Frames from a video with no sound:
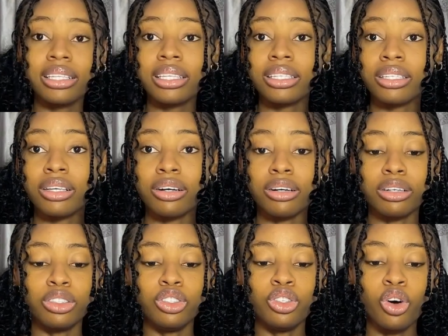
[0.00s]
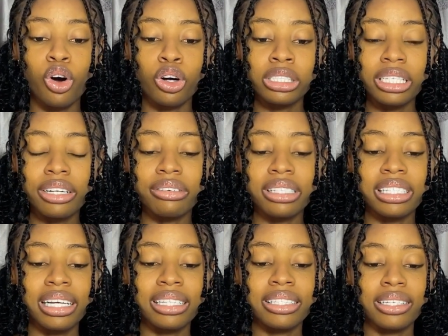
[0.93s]
is a
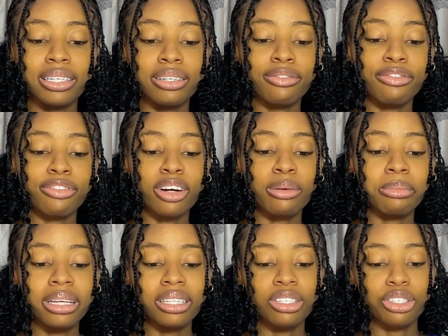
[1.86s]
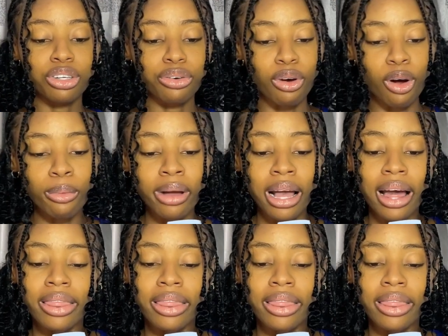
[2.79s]
non-irritating firming serum